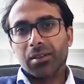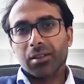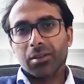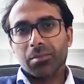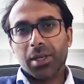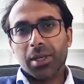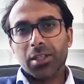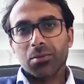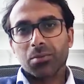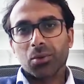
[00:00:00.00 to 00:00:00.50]

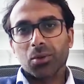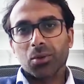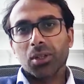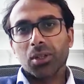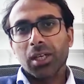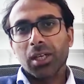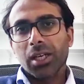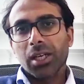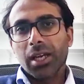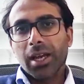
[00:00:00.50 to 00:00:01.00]
debatable
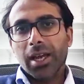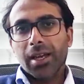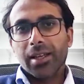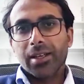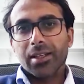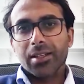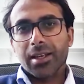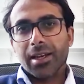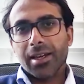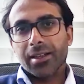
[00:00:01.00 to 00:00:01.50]

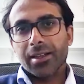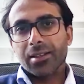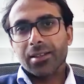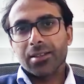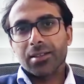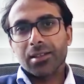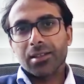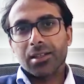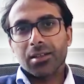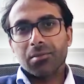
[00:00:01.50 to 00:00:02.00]
and,
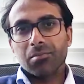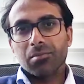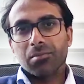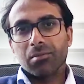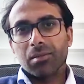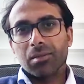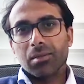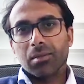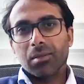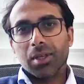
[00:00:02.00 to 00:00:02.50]
and,
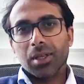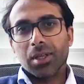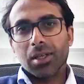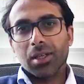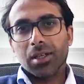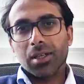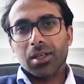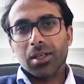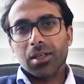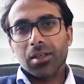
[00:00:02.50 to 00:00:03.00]
um,
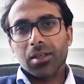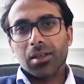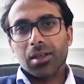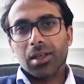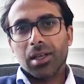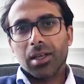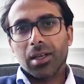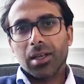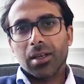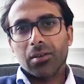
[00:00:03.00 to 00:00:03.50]
uh,
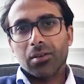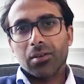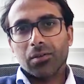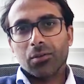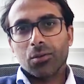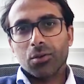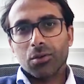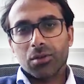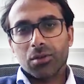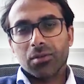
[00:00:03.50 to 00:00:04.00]
and of
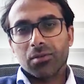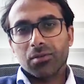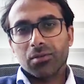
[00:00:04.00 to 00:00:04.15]
course,